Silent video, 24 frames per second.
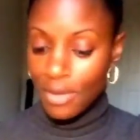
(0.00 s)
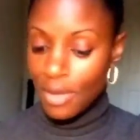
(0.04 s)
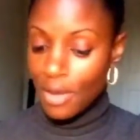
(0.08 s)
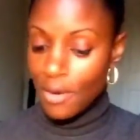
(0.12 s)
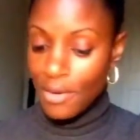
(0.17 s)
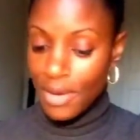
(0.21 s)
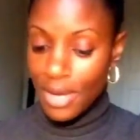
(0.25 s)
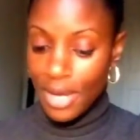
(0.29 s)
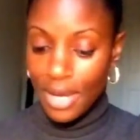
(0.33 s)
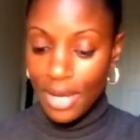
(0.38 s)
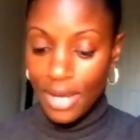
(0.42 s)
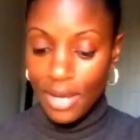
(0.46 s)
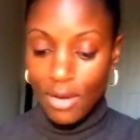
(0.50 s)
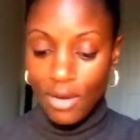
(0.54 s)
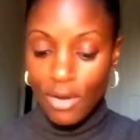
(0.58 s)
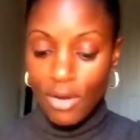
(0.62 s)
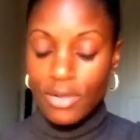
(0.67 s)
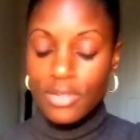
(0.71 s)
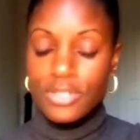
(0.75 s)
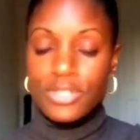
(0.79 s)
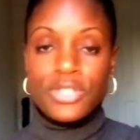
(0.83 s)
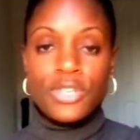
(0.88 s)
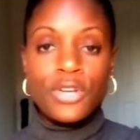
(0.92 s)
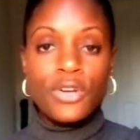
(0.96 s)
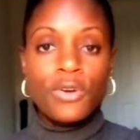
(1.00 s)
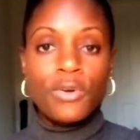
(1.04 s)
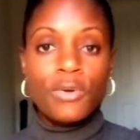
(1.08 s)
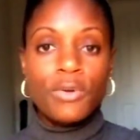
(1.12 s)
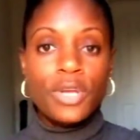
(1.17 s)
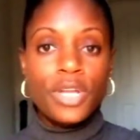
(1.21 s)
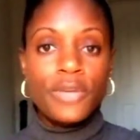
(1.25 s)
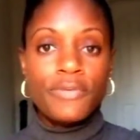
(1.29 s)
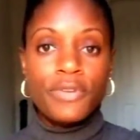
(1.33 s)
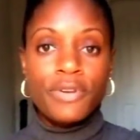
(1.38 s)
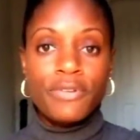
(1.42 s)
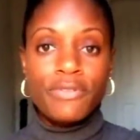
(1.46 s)
Okay. Also,
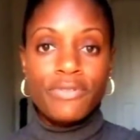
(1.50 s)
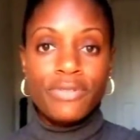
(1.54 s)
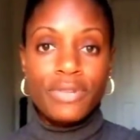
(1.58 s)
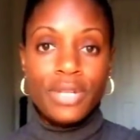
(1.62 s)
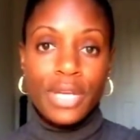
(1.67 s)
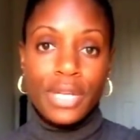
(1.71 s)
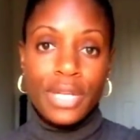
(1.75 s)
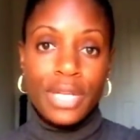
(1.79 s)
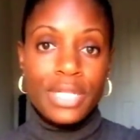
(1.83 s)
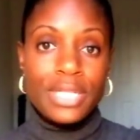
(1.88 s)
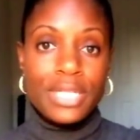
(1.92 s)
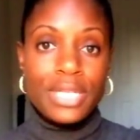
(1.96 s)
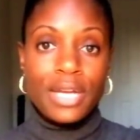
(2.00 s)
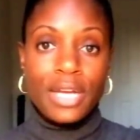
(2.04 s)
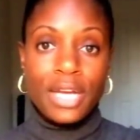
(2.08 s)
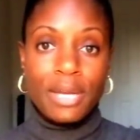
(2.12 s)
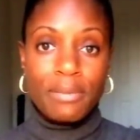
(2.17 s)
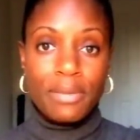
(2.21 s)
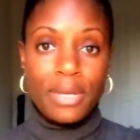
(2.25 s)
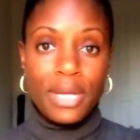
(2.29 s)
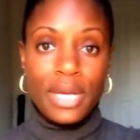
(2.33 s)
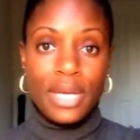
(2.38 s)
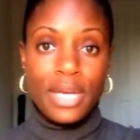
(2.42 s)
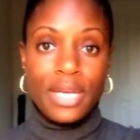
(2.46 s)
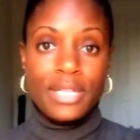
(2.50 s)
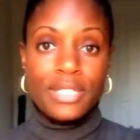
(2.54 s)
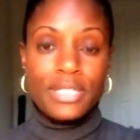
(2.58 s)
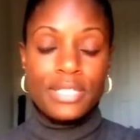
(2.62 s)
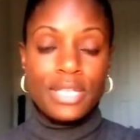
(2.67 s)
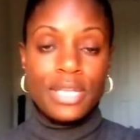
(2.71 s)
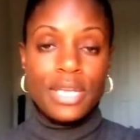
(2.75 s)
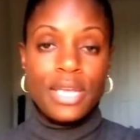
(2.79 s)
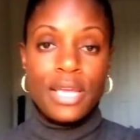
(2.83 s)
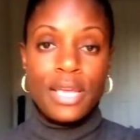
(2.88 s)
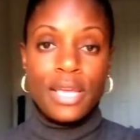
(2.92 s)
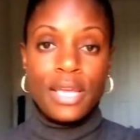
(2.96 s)
if you're flooding
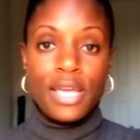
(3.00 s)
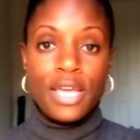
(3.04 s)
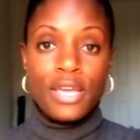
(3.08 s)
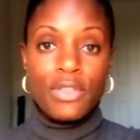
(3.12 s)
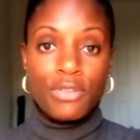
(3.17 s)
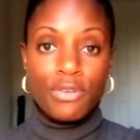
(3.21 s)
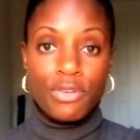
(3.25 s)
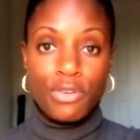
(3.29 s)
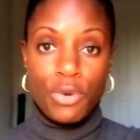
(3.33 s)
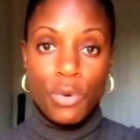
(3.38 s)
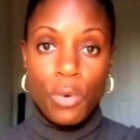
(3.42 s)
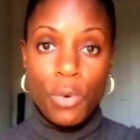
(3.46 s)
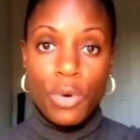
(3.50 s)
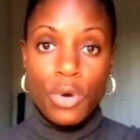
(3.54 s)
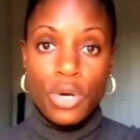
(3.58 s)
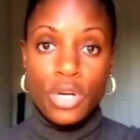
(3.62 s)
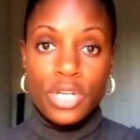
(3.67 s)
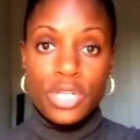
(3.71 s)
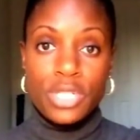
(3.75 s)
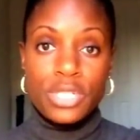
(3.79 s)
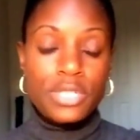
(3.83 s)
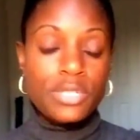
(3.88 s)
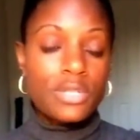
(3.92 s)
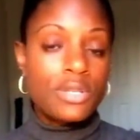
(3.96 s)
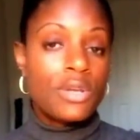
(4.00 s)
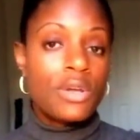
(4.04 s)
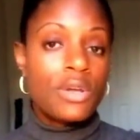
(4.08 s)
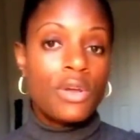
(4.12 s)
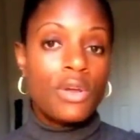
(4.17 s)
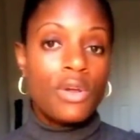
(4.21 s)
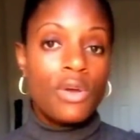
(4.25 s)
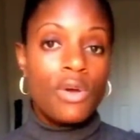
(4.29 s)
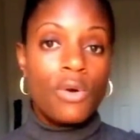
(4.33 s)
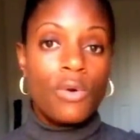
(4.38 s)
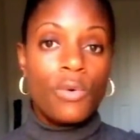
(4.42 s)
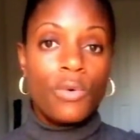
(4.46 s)
timelines, either yours
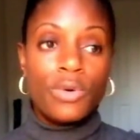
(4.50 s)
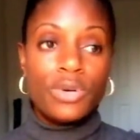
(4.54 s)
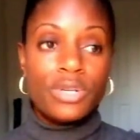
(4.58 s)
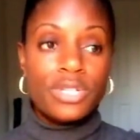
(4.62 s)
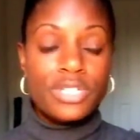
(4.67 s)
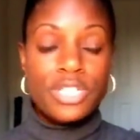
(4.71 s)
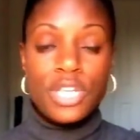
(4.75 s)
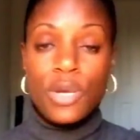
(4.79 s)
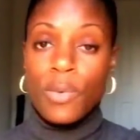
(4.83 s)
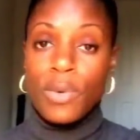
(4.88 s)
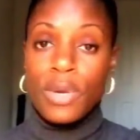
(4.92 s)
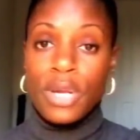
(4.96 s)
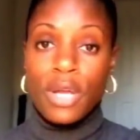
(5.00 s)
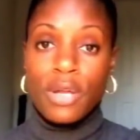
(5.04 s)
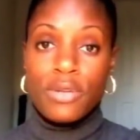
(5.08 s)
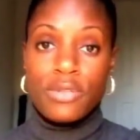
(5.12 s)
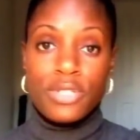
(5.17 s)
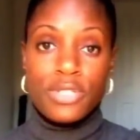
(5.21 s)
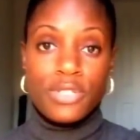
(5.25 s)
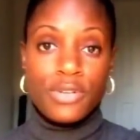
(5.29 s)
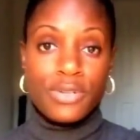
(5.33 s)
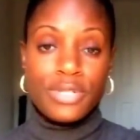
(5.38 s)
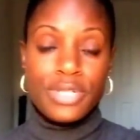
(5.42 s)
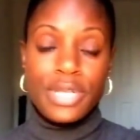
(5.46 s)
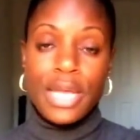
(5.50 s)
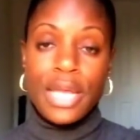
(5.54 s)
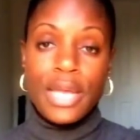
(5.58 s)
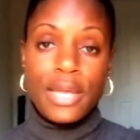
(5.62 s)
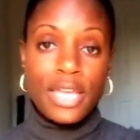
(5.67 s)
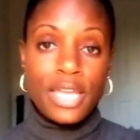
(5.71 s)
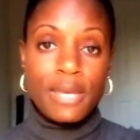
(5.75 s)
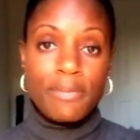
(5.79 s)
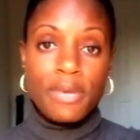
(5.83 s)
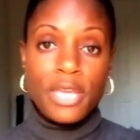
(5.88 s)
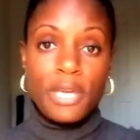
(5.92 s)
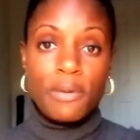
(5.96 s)
or someone else's, you're
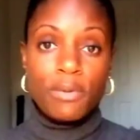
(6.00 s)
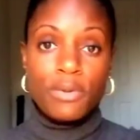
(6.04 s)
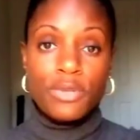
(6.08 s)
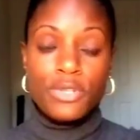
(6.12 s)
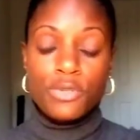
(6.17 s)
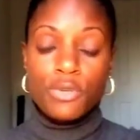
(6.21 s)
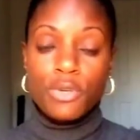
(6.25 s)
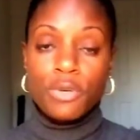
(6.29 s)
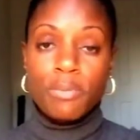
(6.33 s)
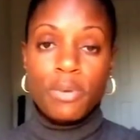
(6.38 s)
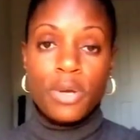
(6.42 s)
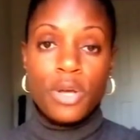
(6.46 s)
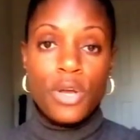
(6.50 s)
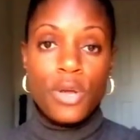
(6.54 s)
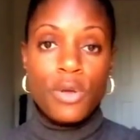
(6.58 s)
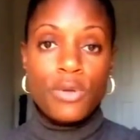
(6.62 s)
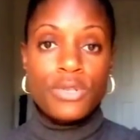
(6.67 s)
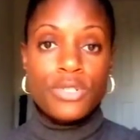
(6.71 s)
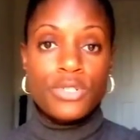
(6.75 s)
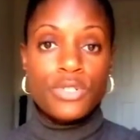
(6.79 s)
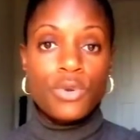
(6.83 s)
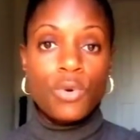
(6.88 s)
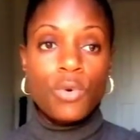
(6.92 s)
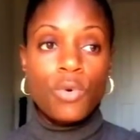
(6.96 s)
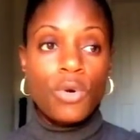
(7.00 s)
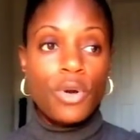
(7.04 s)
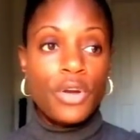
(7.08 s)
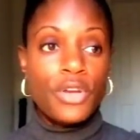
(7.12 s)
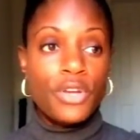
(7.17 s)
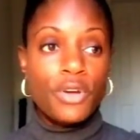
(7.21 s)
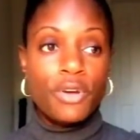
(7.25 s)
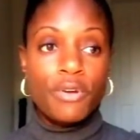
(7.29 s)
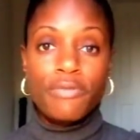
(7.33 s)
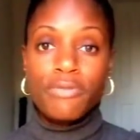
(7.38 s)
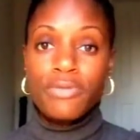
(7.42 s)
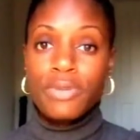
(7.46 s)
tagging people to a post or
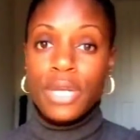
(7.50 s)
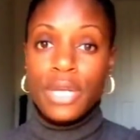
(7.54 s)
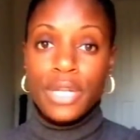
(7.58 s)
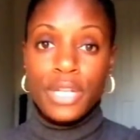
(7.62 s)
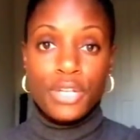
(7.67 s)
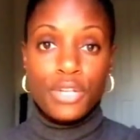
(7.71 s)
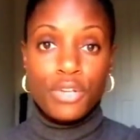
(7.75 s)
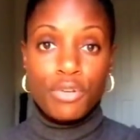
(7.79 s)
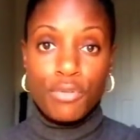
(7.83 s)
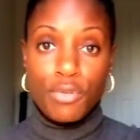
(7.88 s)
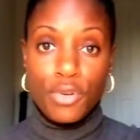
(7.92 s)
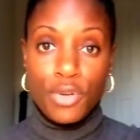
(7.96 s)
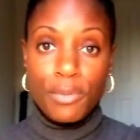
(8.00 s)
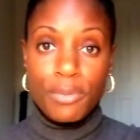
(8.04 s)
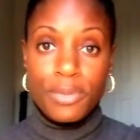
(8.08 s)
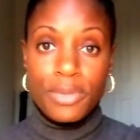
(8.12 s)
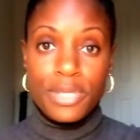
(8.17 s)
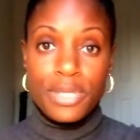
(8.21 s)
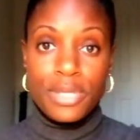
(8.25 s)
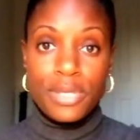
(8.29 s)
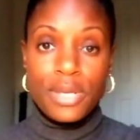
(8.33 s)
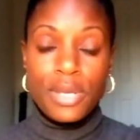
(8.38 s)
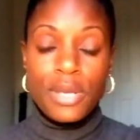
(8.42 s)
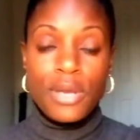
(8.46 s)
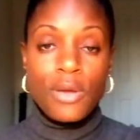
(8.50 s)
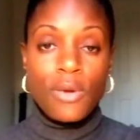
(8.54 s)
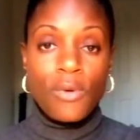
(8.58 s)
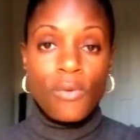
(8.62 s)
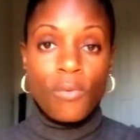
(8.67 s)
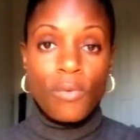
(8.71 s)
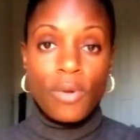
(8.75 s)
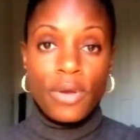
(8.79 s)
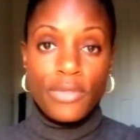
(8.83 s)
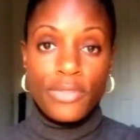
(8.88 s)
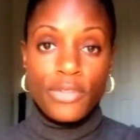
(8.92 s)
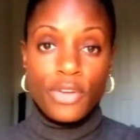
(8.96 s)
you're flooding groups
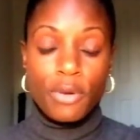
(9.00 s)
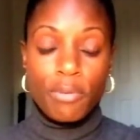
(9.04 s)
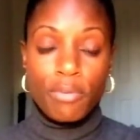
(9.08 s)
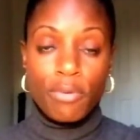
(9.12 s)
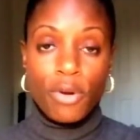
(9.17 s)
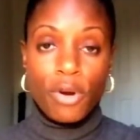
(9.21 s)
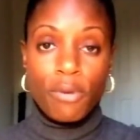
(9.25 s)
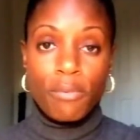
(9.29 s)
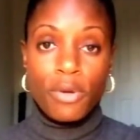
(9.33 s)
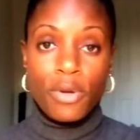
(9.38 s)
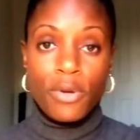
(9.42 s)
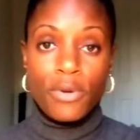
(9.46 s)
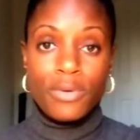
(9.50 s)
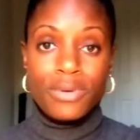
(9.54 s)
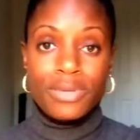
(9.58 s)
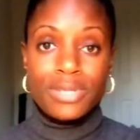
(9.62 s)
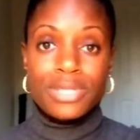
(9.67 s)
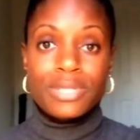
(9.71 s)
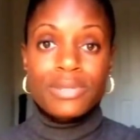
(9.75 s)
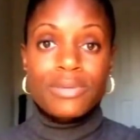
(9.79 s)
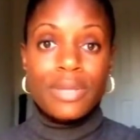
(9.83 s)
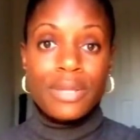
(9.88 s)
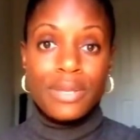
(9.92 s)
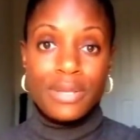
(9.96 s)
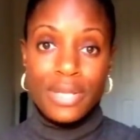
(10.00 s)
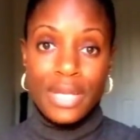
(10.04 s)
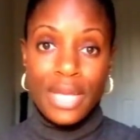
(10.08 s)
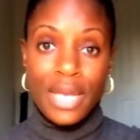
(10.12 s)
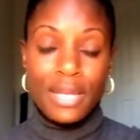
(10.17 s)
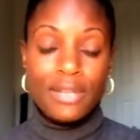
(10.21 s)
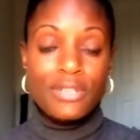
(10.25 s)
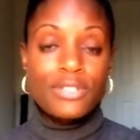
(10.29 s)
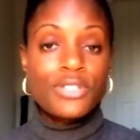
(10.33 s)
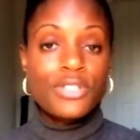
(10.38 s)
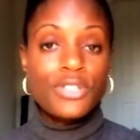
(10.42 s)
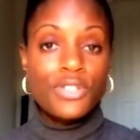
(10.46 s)
with your promos, then
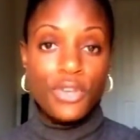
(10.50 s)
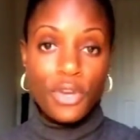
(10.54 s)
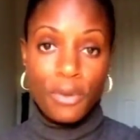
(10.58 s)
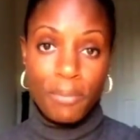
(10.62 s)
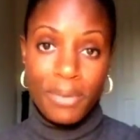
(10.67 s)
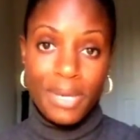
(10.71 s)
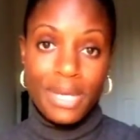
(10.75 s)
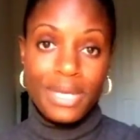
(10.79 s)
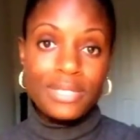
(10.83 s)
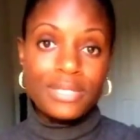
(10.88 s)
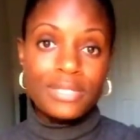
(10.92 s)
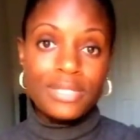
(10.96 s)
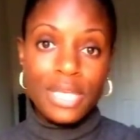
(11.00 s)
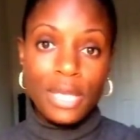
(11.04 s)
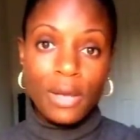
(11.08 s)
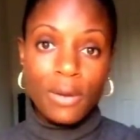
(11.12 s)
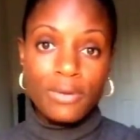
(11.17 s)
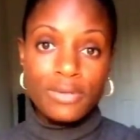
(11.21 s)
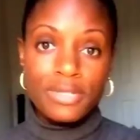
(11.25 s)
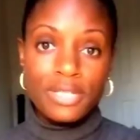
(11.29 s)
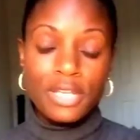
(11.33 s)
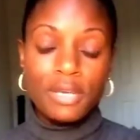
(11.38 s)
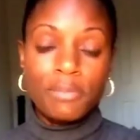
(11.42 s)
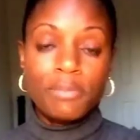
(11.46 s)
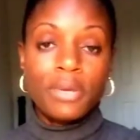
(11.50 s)
yes, you're being salesy.